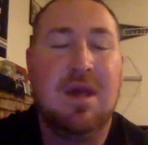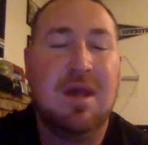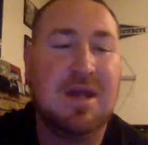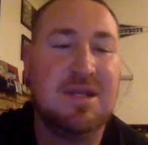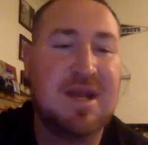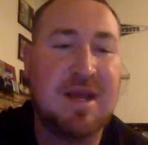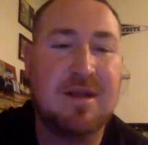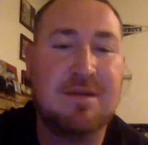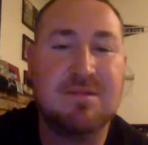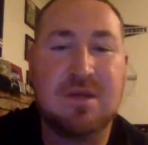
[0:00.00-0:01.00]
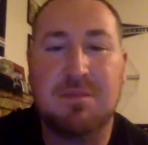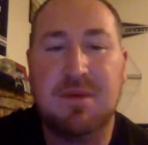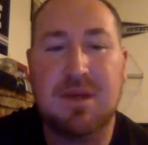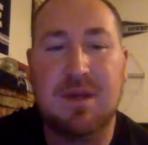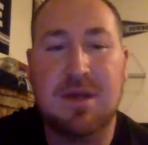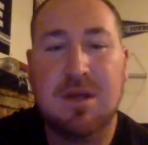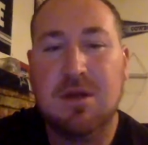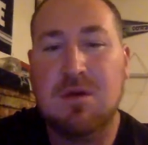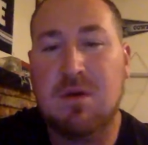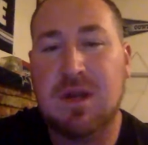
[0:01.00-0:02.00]
And Tatum's going to be
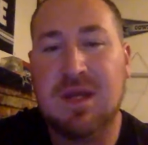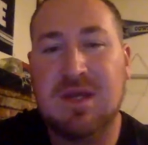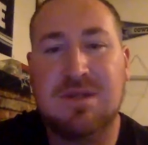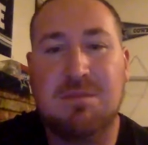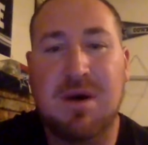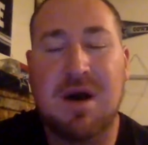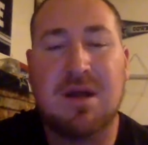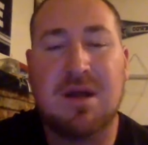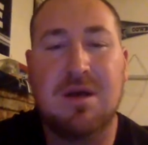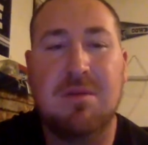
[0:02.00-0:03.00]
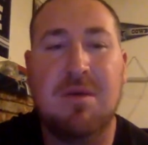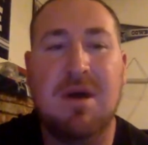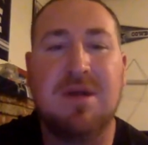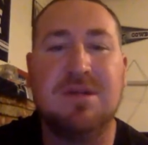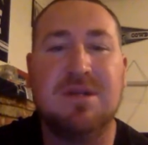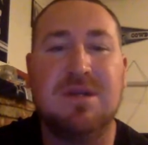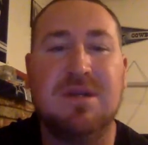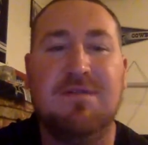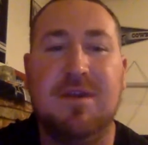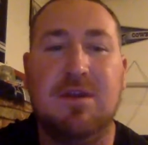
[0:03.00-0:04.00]
going against Ibaka. Ibaka's a good
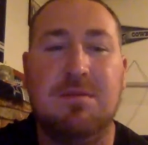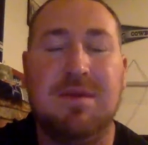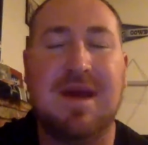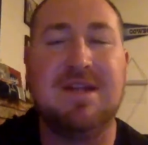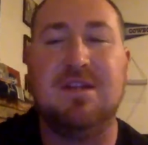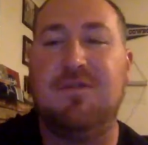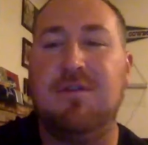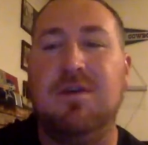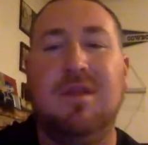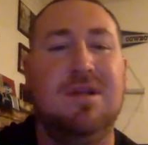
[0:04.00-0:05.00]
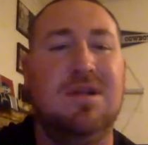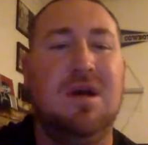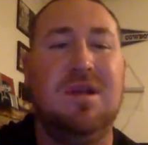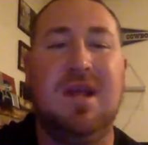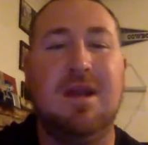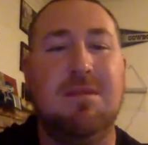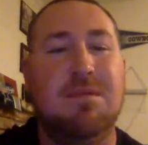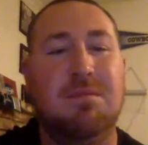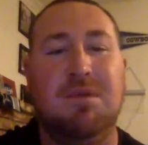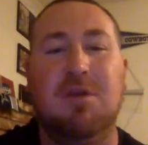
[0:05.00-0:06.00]
defender, but I just feel that Tatum
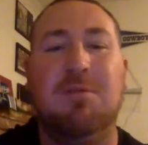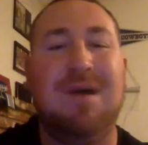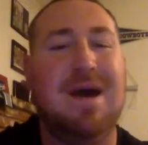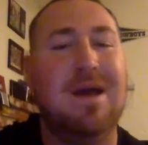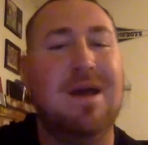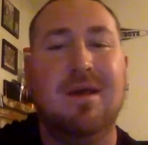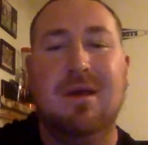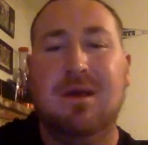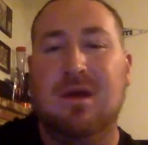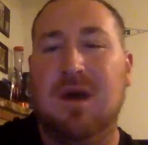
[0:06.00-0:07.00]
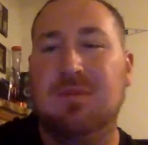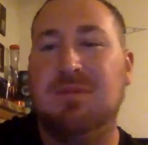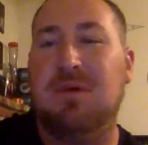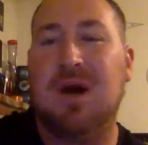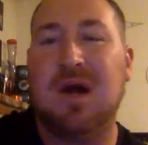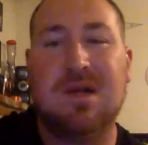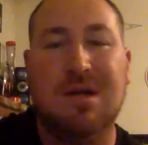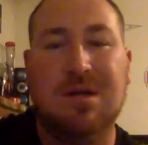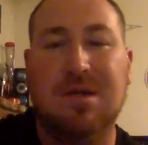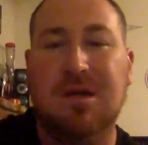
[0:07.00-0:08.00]
could blow by Ibaka.